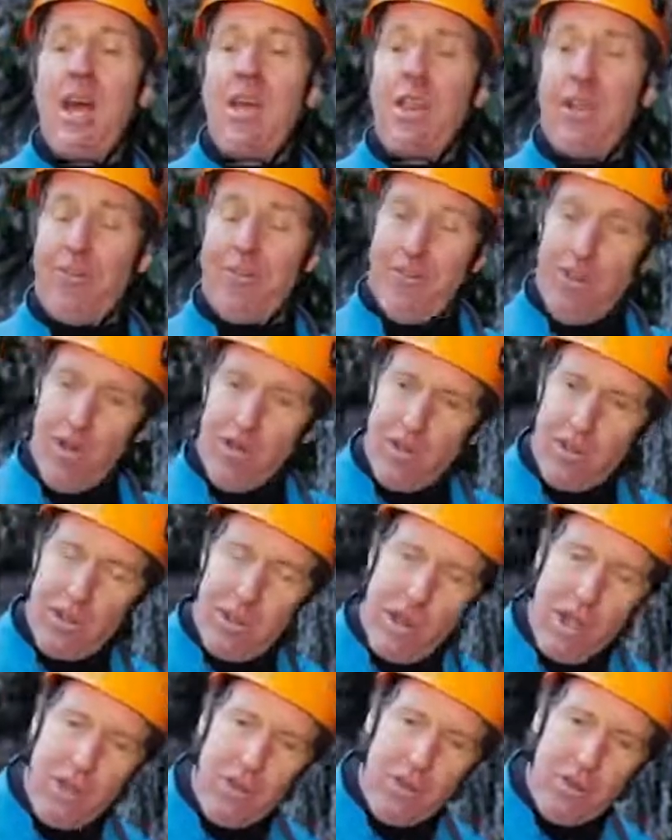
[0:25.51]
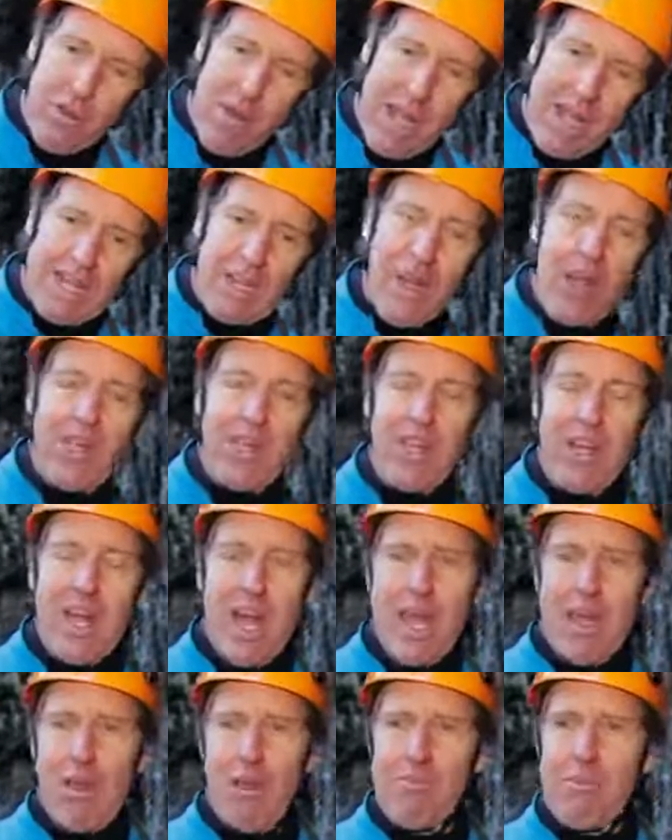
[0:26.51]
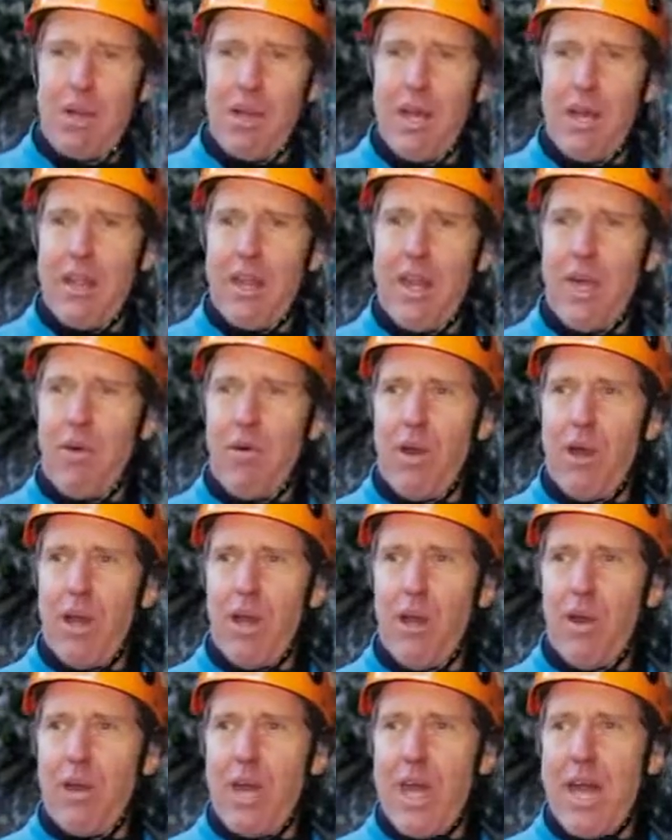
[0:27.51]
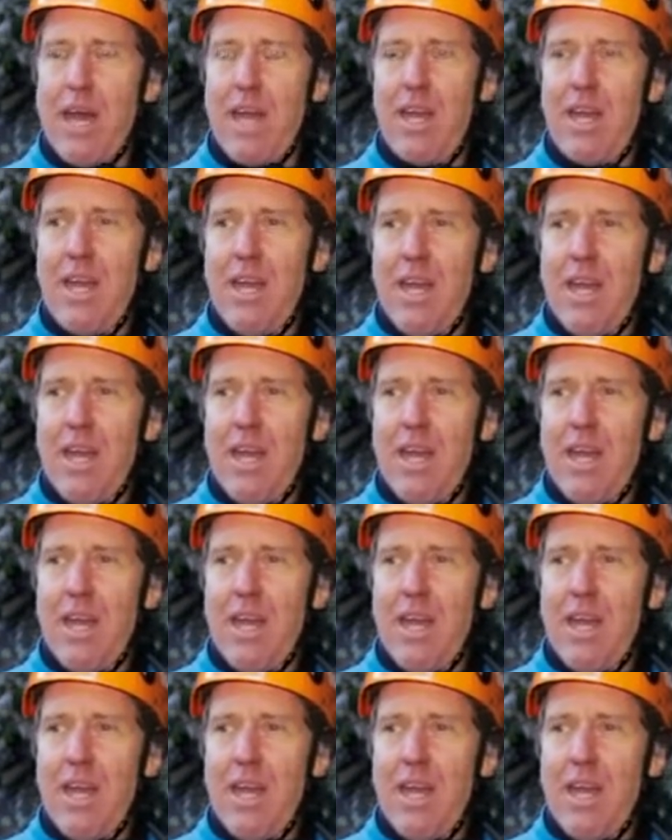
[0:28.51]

The first direct off the anchor belay that I want to look at